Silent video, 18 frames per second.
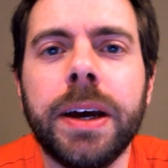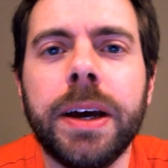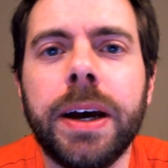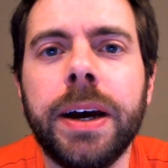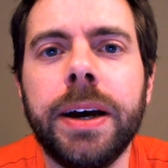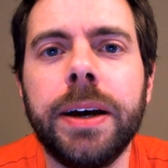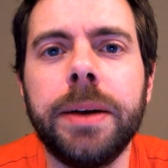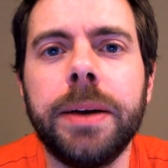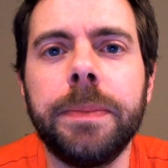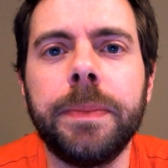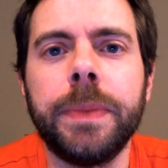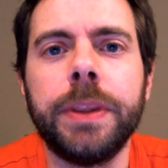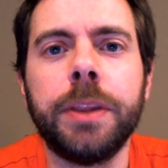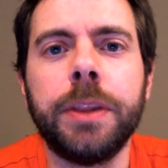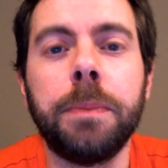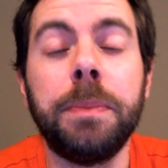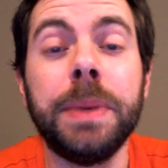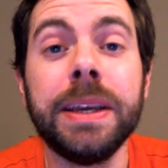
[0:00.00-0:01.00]

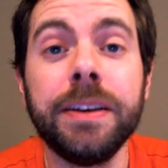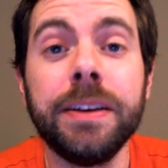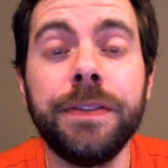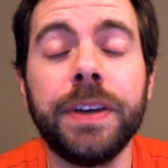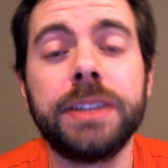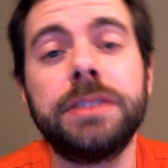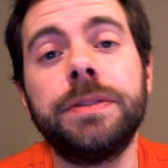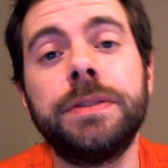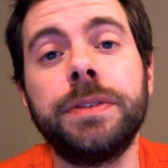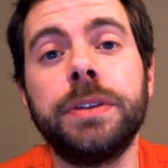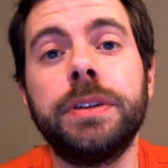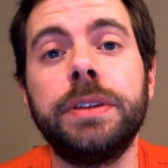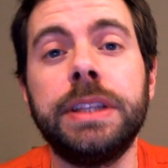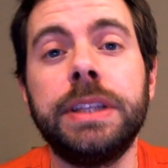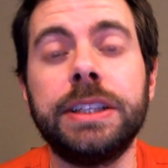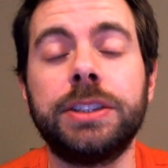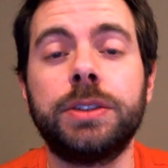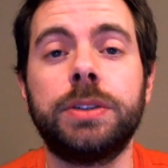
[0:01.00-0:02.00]
Um, the big festival
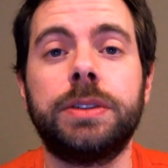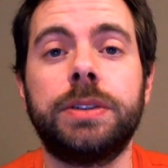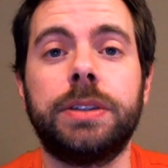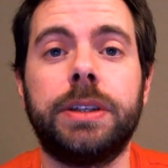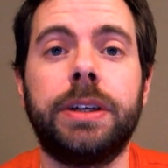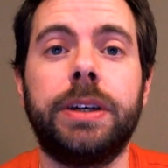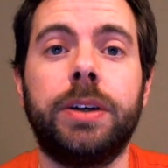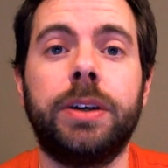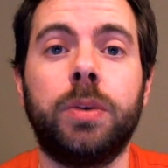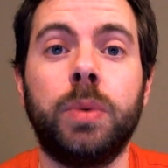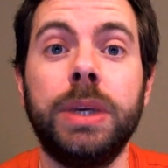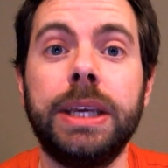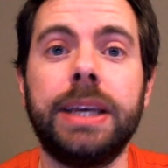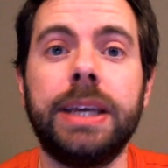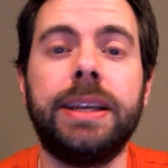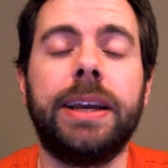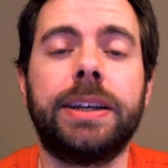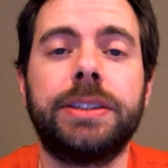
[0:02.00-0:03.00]
this uh,
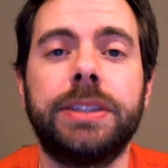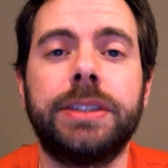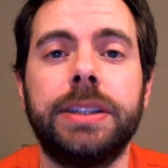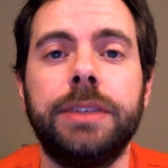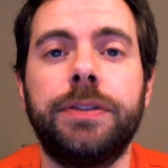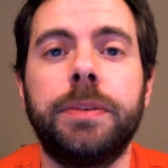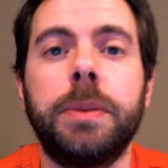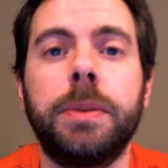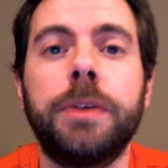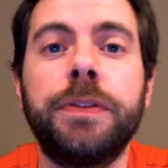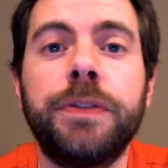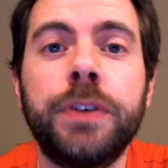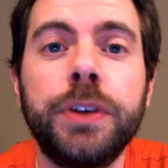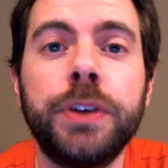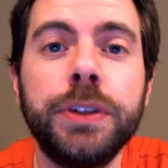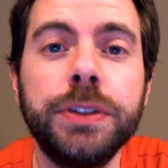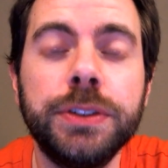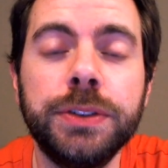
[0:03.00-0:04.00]
weekend, actually, from the
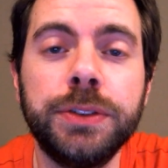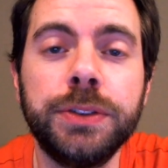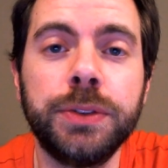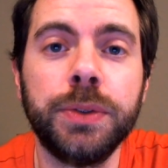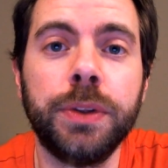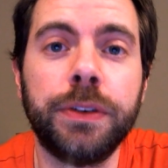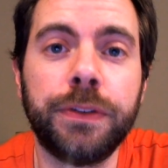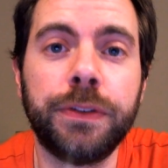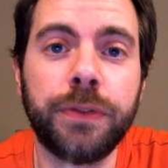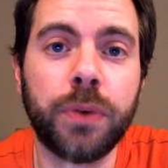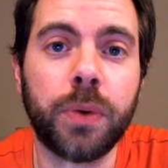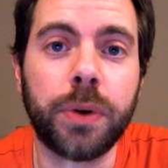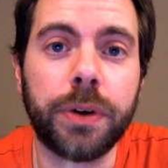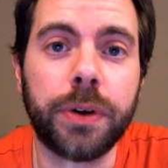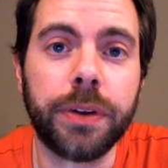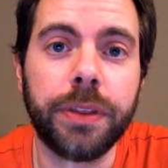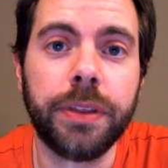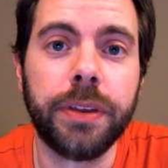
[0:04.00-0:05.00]
1st to the
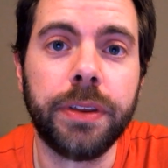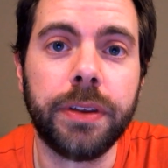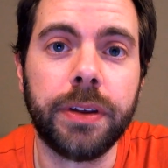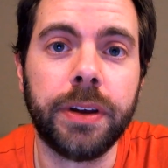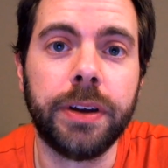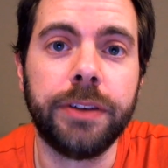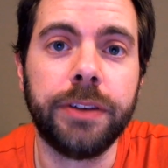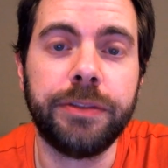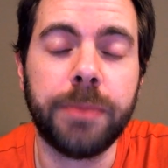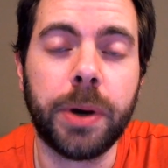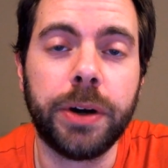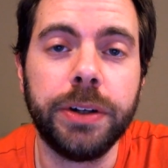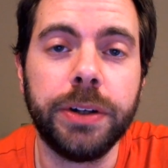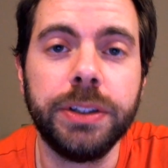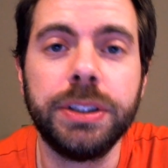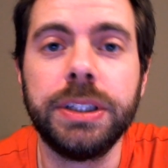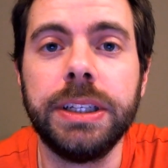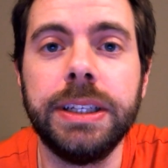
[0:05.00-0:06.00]
4th of
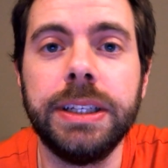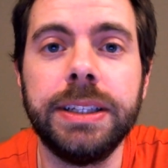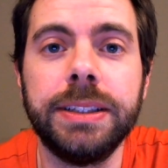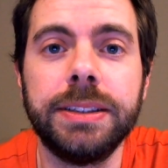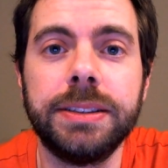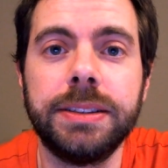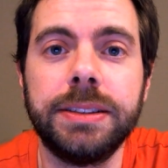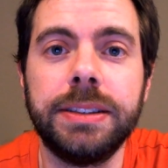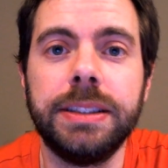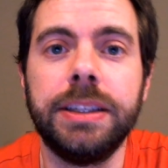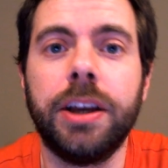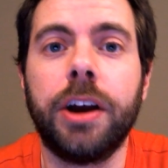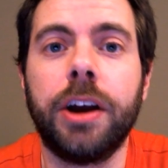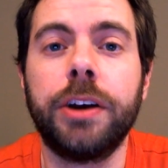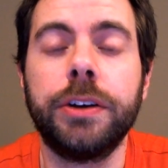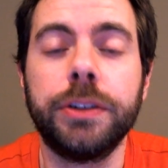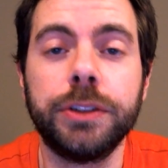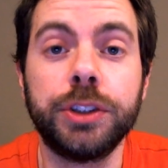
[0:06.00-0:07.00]
March, is the
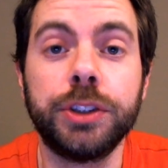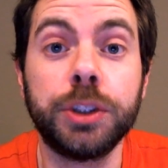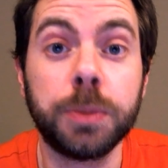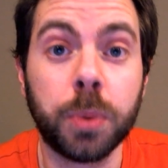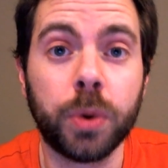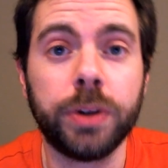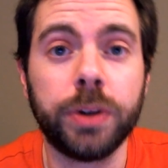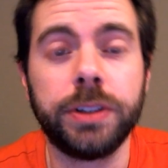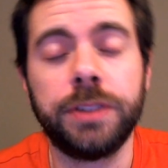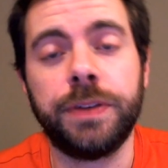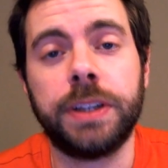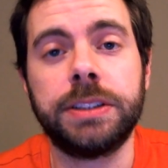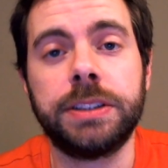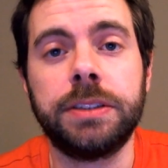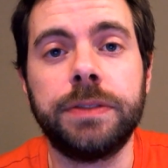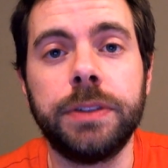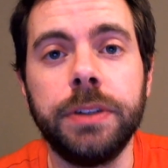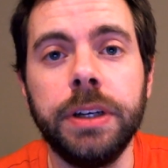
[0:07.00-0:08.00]
Arnold Sports
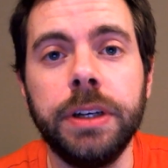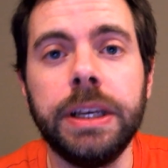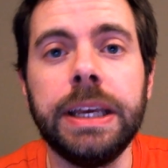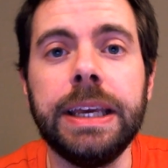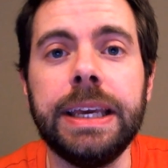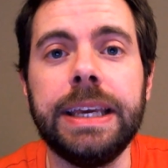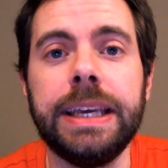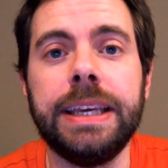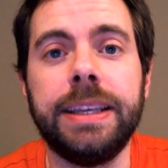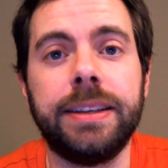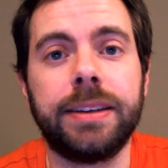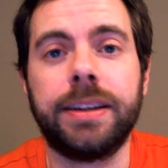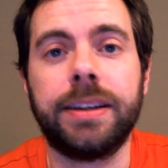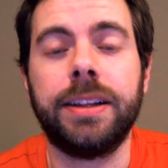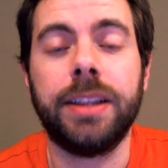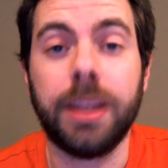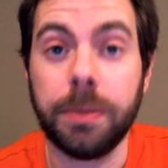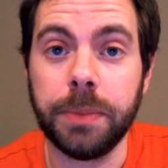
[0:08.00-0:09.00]
Festival in
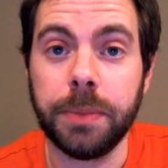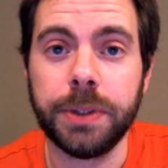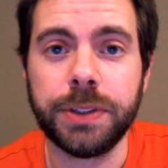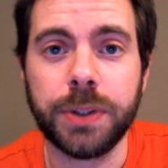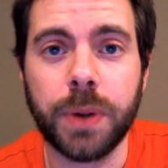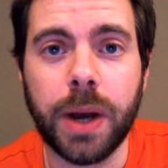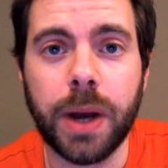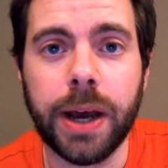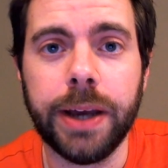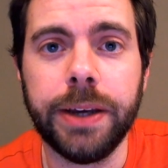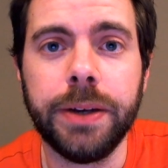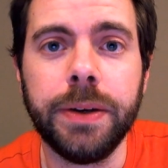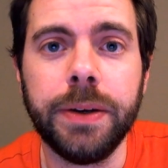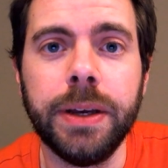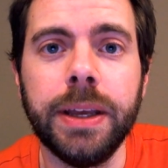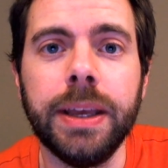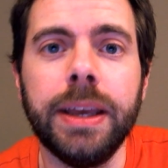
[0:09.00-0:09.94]
Columbus, Ohio.